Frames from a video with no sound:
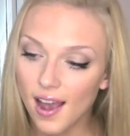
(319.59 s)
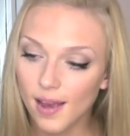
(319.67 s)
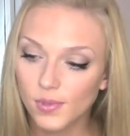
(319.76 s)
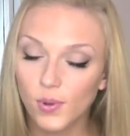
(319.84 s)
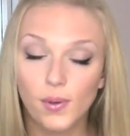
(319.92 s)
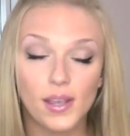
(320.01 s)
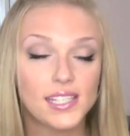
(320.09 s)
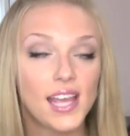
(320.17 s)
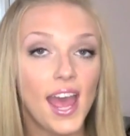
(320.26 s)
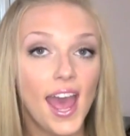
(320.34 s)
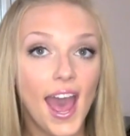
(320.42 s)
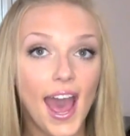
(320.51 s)
Um, so
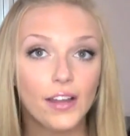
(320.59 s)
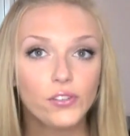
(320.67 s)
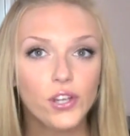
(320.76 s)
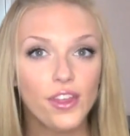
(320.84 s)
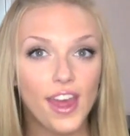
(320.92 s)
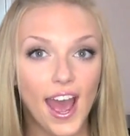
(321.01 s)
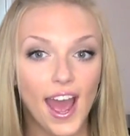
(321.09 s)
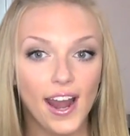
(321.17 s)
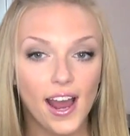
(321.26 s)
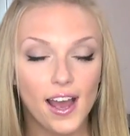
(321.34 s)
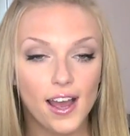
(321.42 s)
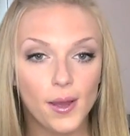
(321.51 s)
anyways, after
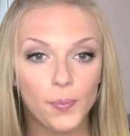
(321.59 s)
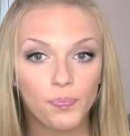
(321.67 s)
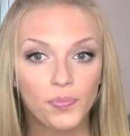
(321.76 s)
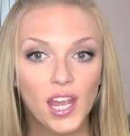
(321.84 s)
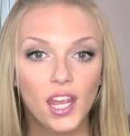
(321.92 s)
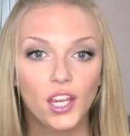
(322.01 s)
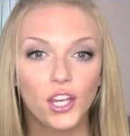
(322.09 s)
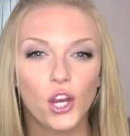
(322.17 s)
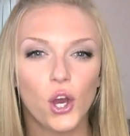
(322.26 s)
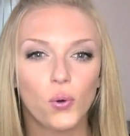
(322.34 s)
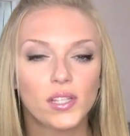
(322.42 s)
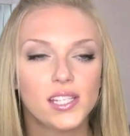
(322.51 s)
that, um,
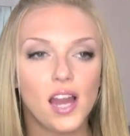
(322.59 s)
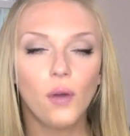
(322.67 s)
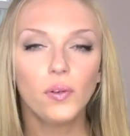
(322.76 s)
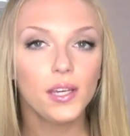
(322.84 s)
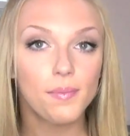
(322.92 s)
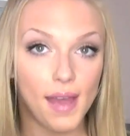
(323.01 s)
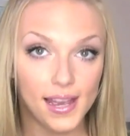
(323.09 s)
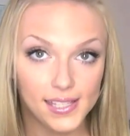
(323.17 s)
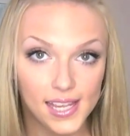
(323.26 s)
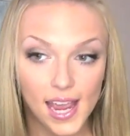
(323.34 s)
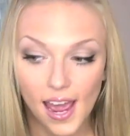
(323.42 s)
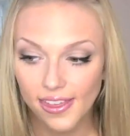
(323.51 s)
you know, it's not really
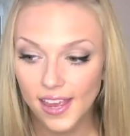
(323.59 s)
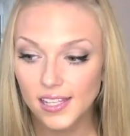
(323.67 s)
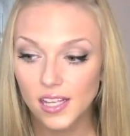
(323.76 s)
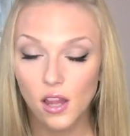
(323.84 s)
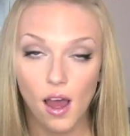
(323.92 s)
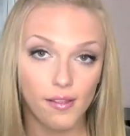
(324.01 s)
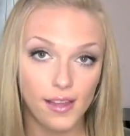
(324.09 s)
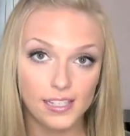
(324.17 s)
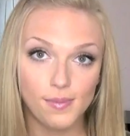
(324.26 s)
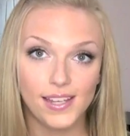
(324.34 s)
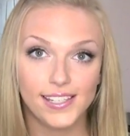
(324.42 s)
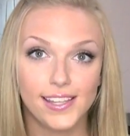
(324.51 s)
messy. I think it's a lot
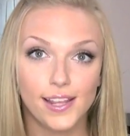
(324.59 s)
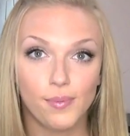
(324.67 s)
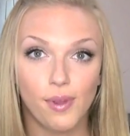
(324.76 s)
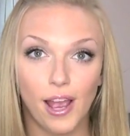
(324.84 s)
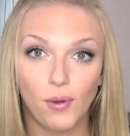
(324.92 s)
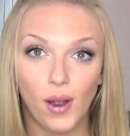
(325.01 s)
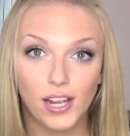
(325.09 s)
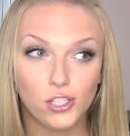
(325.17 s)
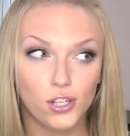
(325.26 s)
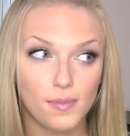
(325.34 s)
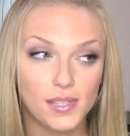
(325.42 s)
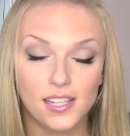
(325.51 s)
less messy than applying
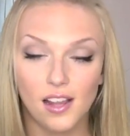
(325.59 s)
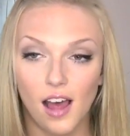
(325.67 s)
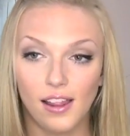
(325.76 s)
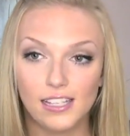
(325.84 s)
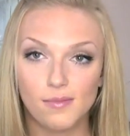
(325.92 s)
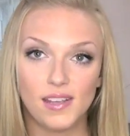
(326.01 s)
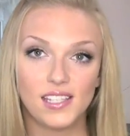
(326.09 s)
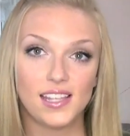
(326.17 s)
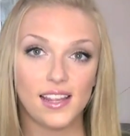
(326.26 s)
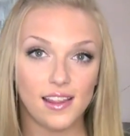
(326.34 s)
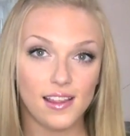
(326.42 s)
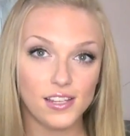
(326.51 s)
white strips. It's a lot less
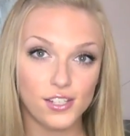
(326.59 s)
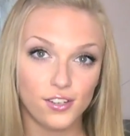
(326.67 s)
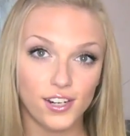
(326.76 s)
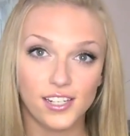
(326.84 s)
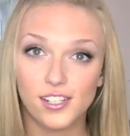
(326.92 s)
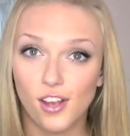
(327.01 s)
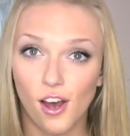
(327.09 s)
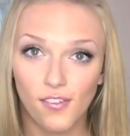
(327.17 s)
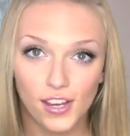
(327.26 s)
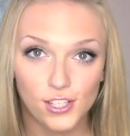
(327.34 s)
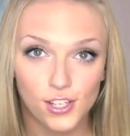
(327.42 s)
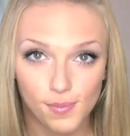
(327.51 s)
messy than the Listerine
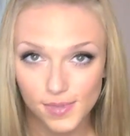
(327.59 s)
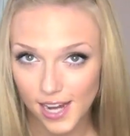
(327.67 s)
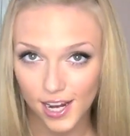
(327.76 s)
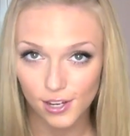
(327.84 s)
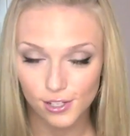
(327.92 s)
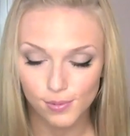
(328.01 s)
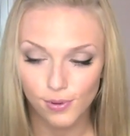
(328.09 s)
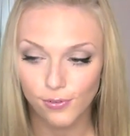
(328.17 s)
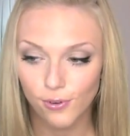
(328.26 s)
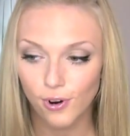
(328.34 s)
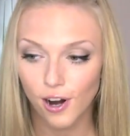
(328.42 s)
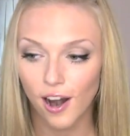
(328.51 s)
dissolving strips that I used
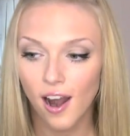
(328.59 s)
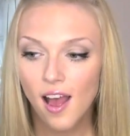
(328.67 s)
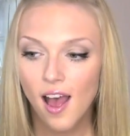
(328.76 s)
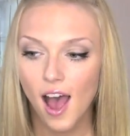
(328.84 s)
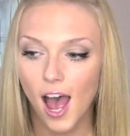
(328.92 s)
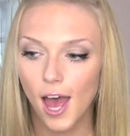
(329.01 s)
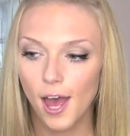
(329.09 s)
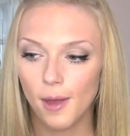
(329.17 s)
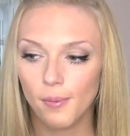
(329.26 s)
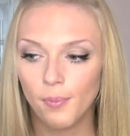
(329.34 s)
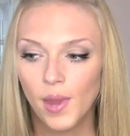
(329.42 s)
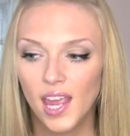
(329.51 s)
before.
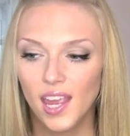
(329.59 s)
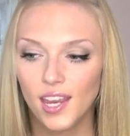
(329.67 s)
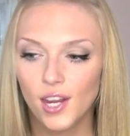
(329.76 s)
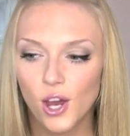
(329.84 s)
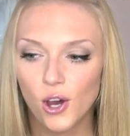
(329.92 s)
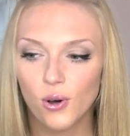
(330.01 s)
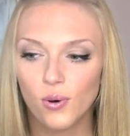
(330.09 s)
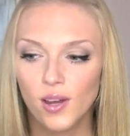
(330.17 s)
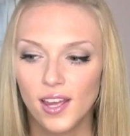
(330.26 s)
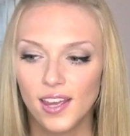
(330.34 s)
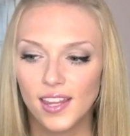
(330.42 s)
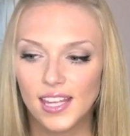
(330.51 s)
Um, you
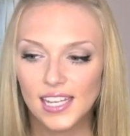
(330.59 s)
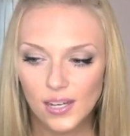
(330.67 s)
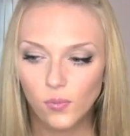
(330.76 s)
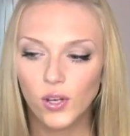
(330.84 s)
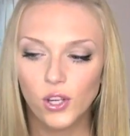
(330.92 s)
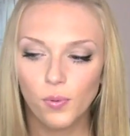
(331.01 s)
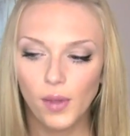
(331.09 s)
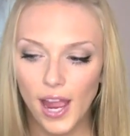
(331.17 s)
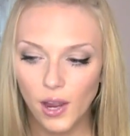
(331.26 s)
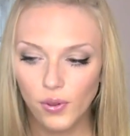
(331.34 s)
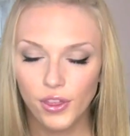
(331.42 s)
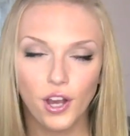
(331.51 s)
know, when you
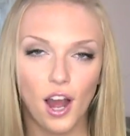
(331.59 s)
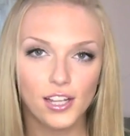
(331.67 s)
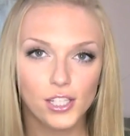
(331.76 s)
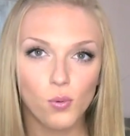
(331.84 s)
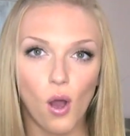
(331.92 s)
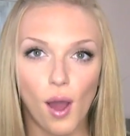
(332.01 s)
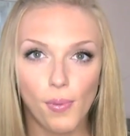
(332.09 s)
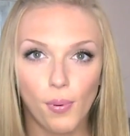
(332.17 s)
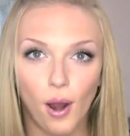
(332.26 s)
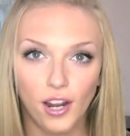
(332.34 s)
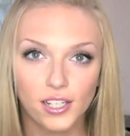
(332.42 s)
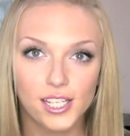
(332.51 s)
apply it with the cotton swab,
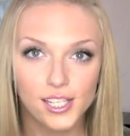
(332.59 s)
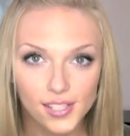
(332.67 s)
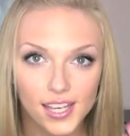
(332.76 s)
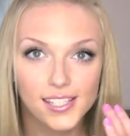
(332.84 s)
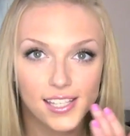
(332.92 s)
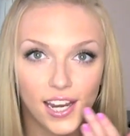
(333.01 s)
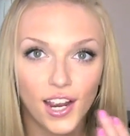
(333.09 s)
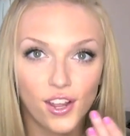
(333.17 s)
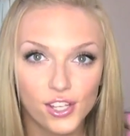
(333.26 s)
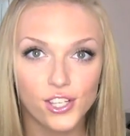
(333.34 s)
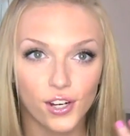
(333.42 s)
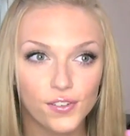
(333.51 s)
the product is like
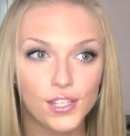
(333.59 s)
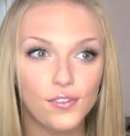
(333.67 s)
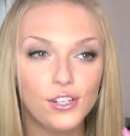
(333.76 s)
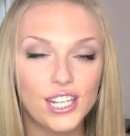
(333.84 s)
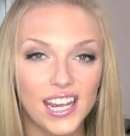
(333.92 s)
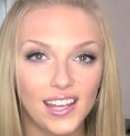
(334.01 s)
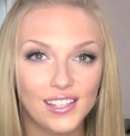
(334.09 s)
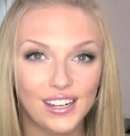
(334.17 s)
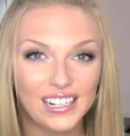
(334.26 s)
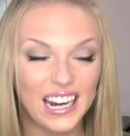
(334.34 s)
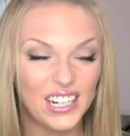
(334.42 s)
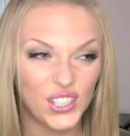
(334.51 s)
sitting on the surface of your teeth.
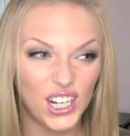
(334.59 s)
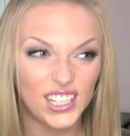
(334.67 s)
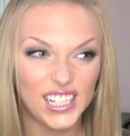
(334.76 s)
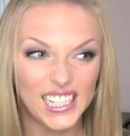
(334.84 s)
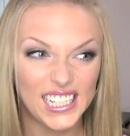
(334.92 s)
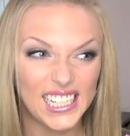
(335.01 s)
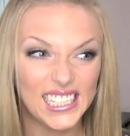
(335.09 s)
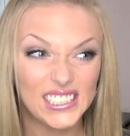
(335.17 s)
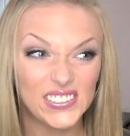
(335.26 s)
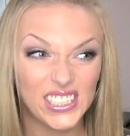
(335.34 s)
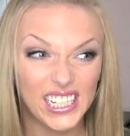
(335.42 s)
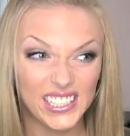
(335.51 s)
So I kind of walk around like
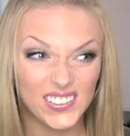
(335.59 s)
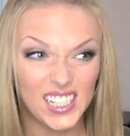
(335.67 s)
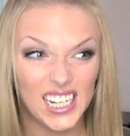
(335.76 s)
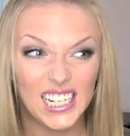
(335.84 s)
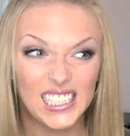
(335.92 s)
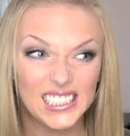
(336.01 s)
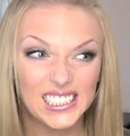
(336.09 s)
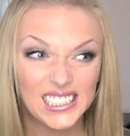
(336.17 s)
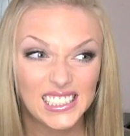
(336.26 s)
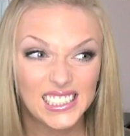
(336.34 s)
this for like a minute.